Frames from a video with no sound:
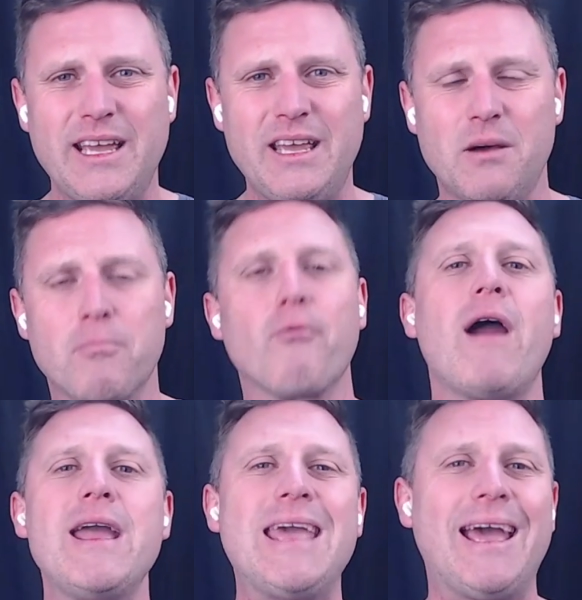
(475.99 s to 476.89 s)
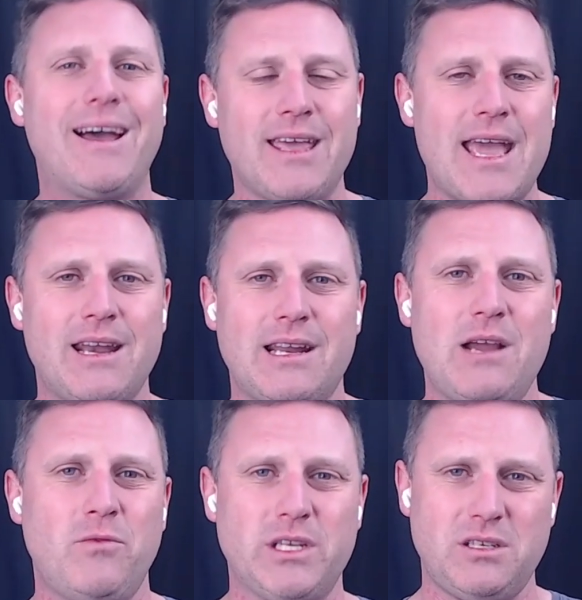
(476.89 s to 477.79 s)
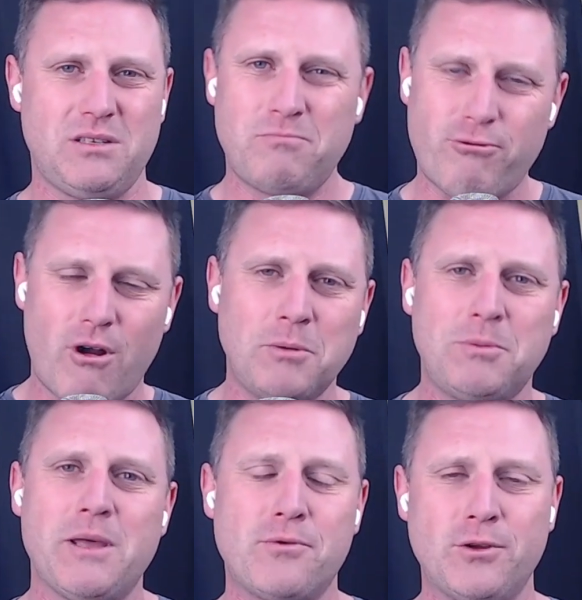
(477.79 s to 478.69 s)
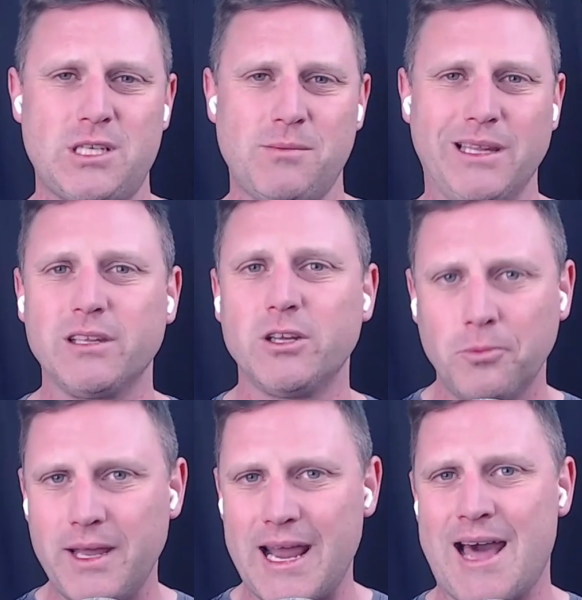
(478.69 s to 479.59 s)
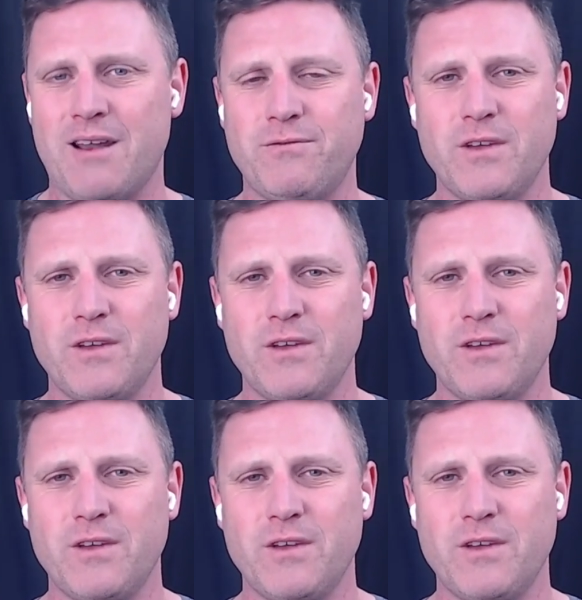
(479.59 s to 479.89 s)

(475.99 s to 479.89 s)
in a breakout candidate, which probably puts him a little bit out of